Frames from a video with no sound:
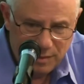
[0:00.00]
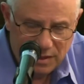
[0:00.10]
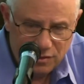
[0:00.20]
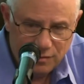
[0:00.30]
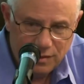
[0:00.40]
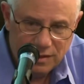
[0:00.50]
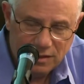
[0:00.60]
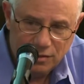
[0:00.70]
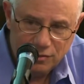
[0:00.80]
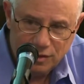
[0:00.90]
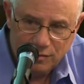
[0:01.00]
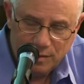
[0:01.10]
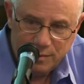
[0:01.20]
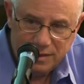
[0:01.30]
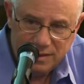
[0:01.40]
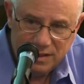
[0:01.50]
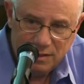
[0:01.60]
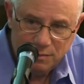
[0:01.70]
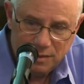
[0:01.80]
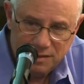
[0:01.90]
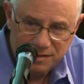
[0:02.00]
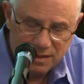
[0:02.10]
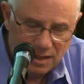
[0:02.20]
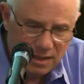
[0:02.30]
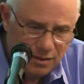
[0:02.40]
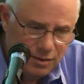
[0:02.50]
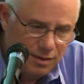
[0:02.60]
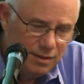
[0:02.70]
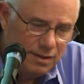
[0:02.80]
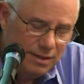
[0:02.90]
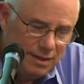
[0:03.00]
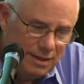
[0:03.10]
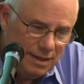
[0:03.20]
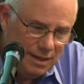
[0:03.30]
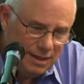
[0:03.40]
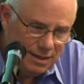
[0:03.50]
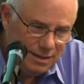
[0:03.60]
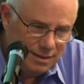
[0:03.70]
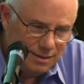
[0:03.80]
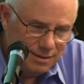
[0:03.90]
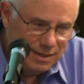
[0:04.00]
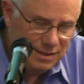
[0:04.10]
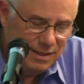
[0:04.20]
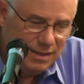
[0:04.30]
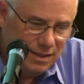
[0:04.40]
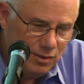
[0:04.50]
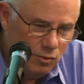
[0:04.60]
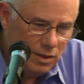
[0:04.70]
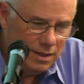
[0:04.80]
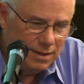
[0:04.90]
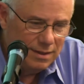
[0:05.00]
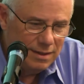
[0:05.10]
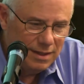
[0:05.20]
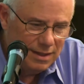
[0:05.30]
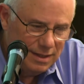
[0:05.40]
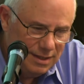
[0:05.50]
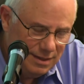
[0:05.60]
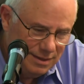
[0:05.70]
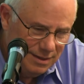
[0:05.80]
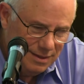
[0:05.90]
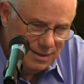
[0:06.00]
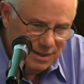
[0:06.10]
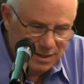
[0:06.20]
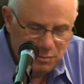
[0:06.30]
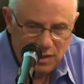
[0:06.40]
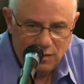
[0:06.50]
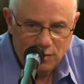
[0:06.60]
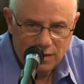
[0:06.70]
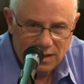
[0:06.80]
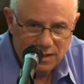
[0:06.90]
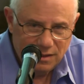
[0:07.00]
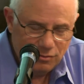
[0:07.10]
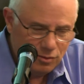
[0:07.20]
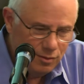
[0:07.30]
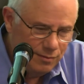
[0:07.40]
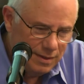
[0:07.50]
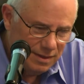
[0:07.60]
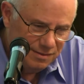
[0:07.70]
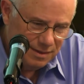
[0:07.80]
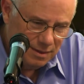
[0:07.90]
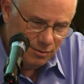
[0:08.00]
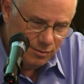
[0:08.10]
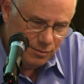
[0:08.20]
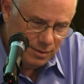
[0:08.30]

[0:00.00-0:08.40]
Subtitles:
manager of the technology development team in Santa Clara. In 1981, I had a meeting with Andy Grove, and I said, look,